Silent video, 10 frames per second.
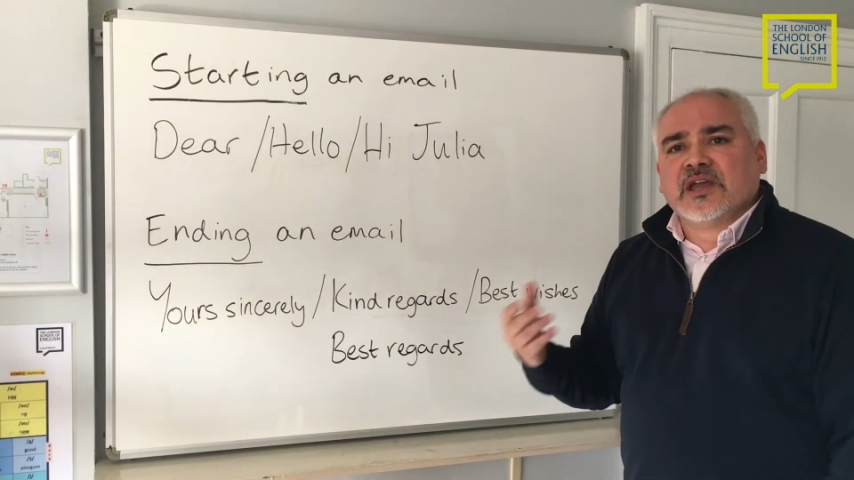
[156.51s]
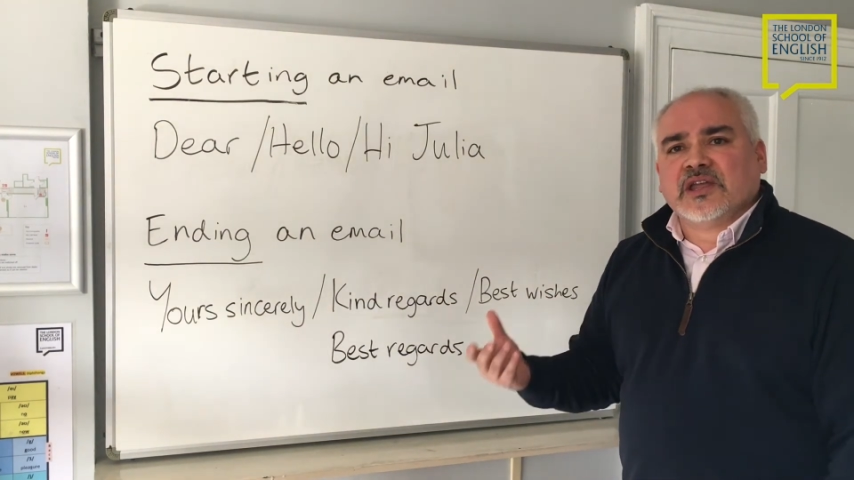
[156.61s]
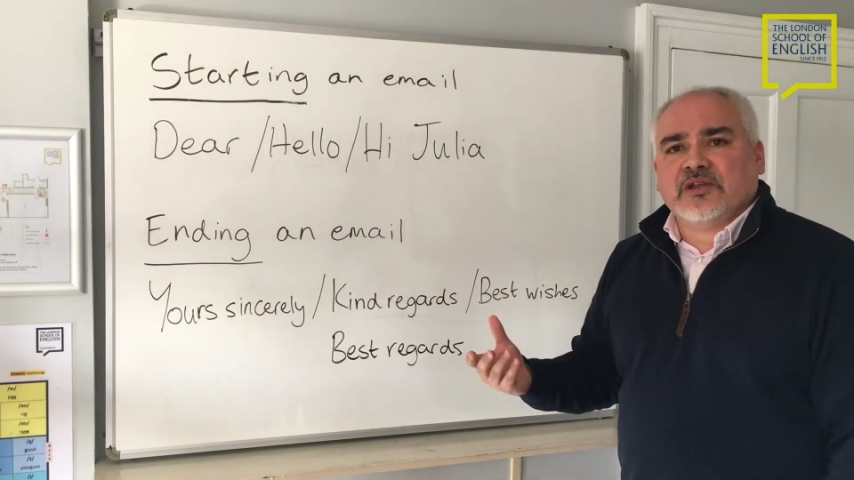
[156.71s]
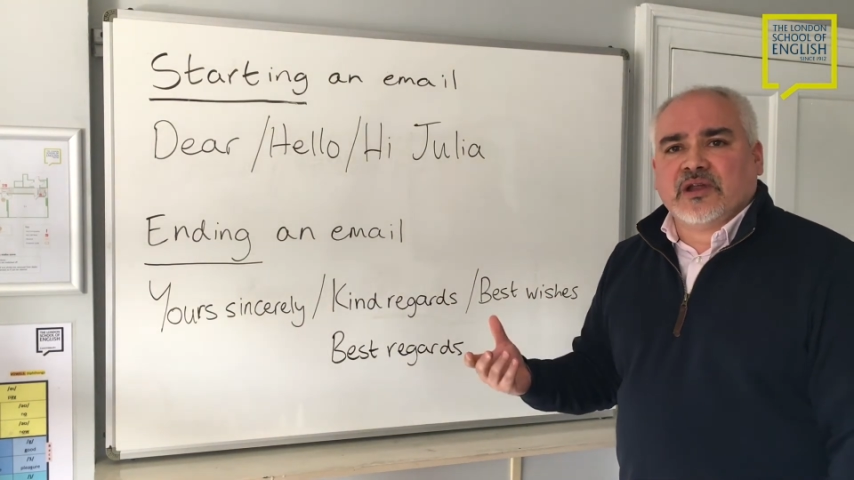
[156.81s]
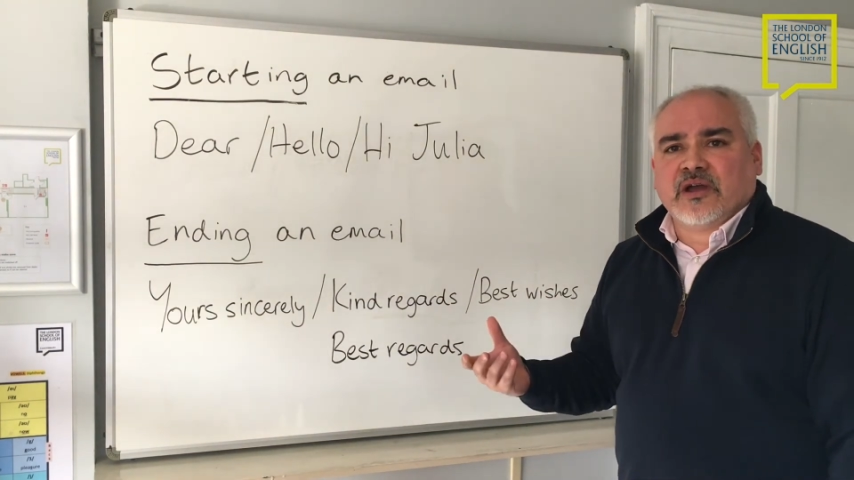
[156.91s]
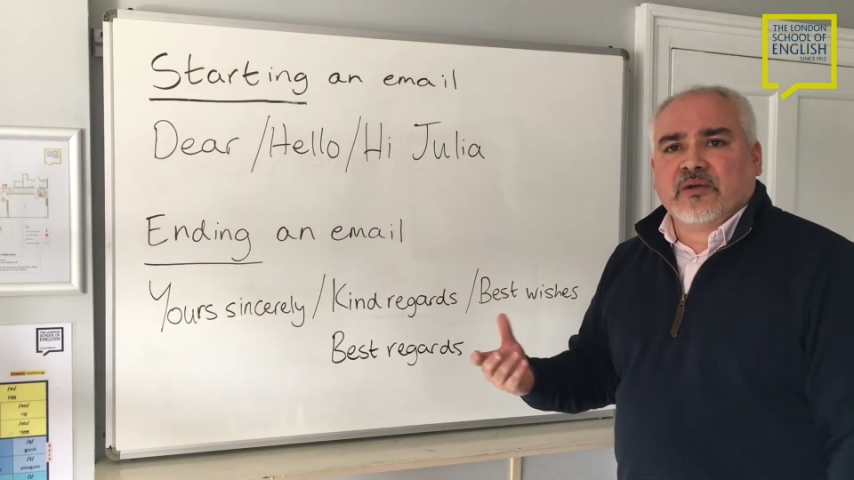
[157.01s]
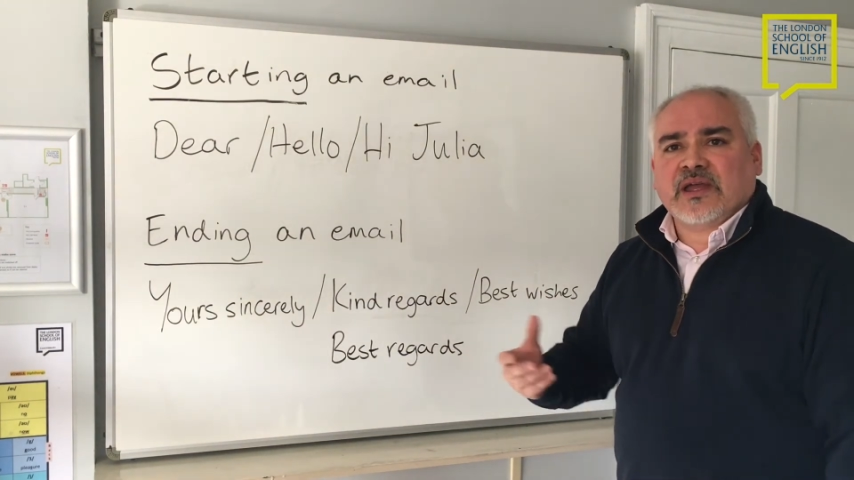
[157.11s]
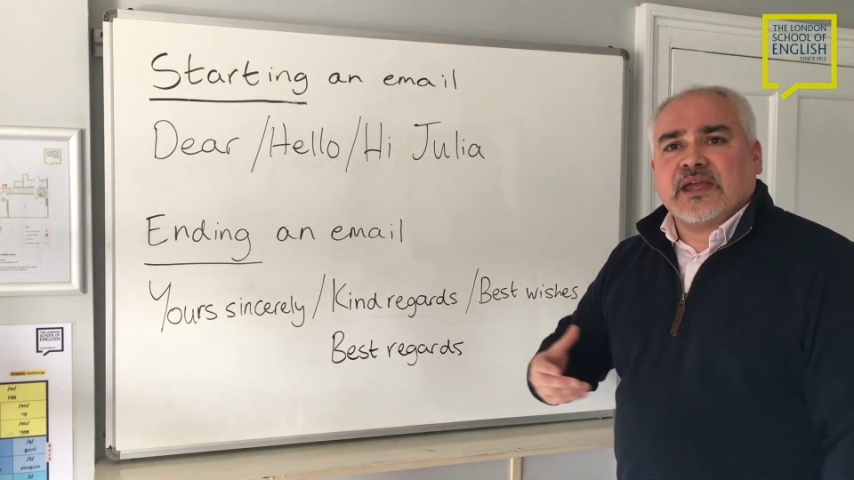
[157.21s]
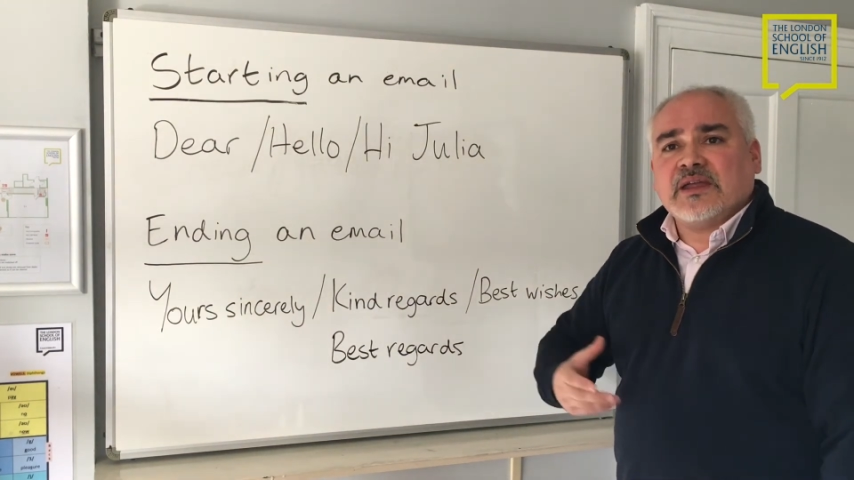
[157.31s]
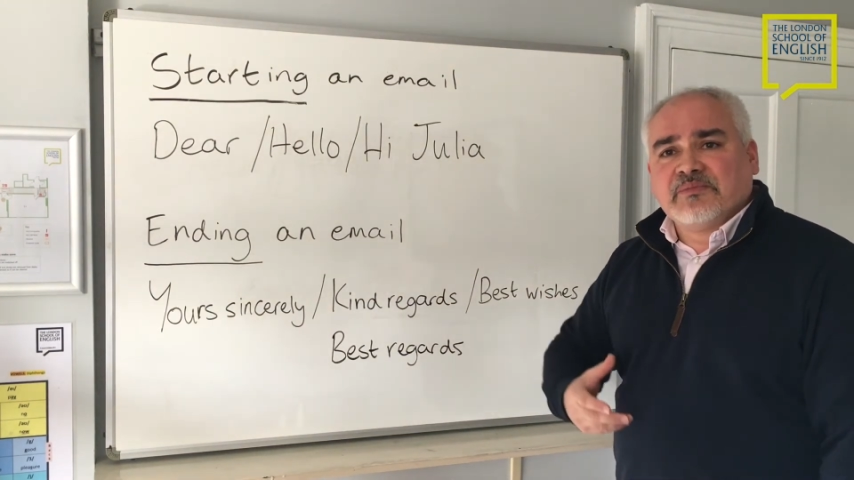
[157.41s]
you know
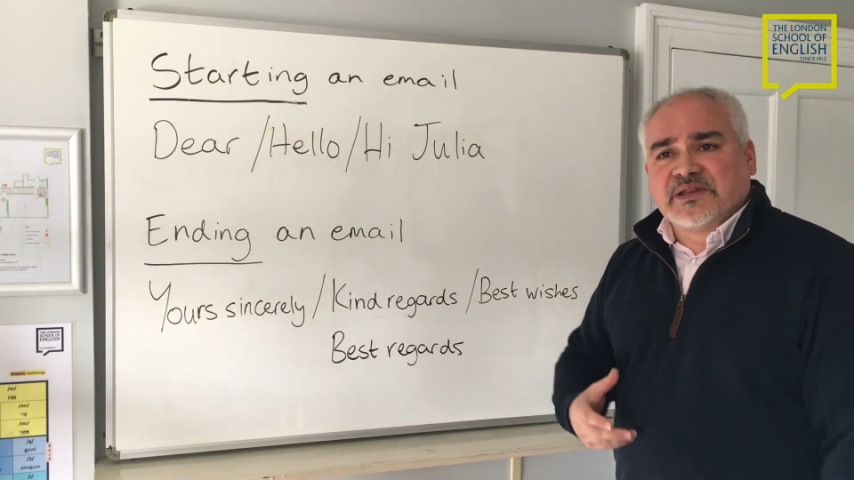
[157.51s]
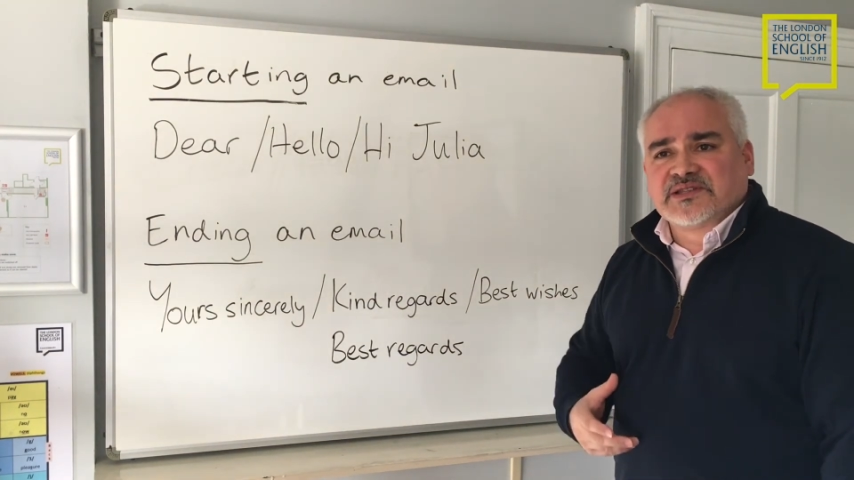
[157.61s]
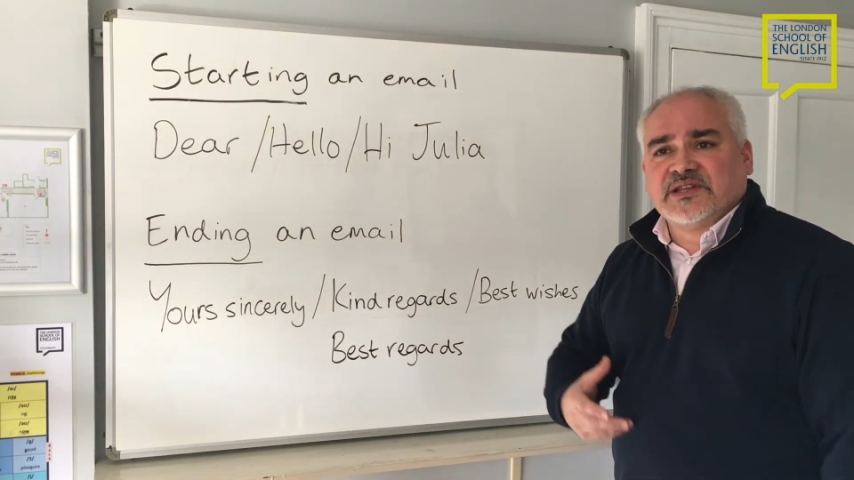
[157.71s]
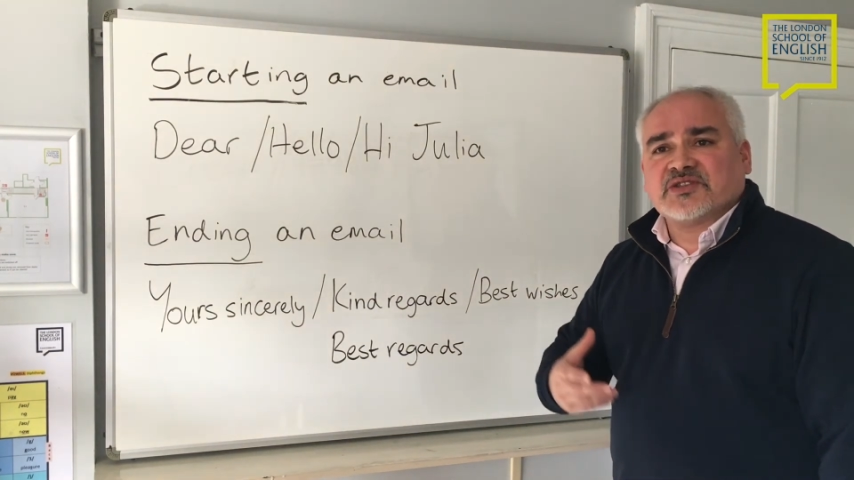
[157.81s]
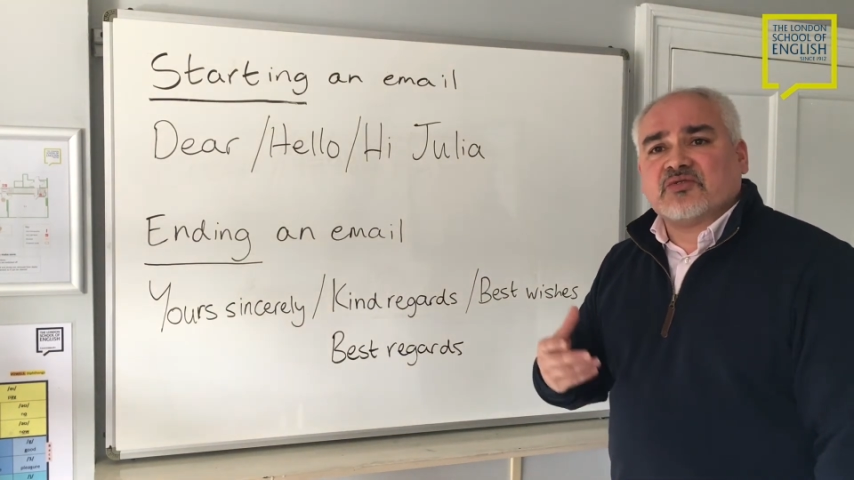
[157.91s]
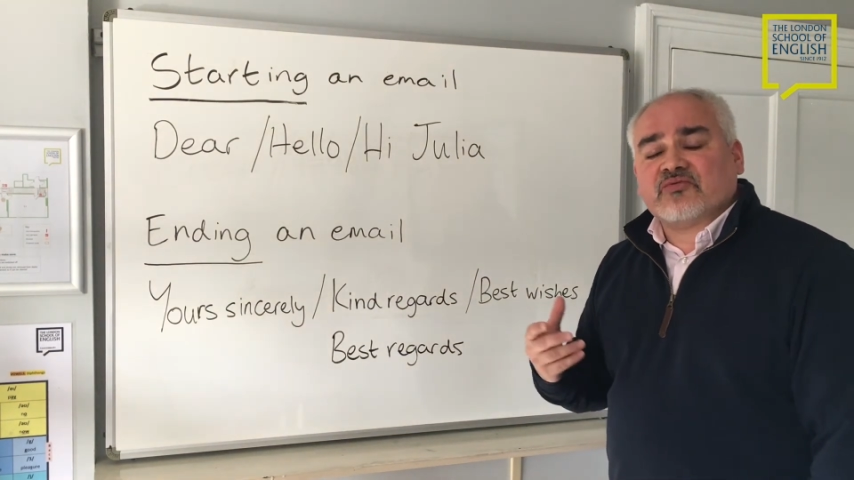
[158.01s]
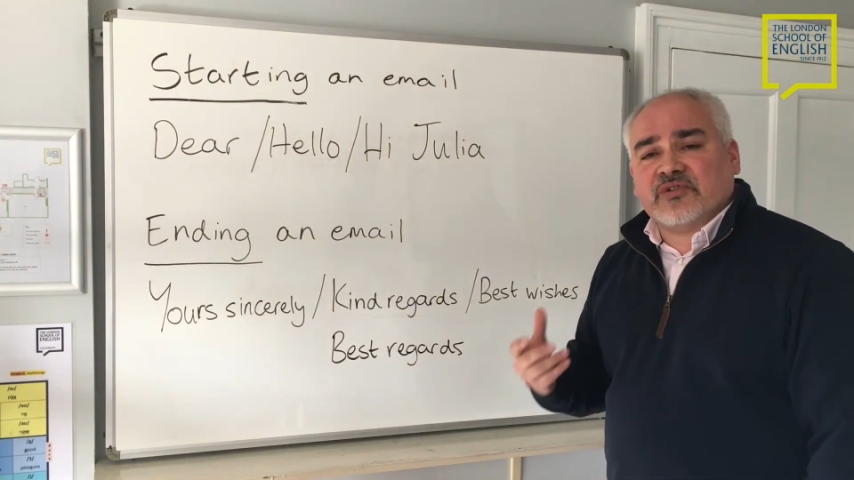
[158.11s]
in business